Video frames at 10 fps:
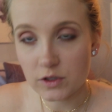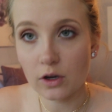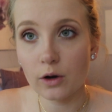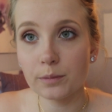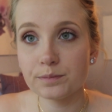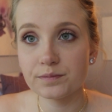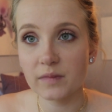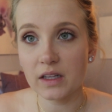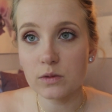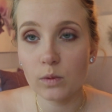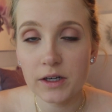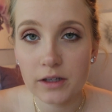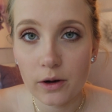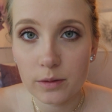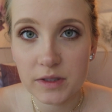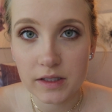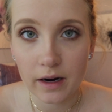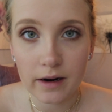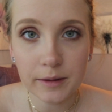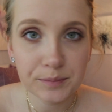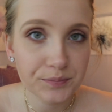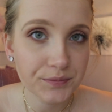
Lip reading: so that's 1 coat of mascara.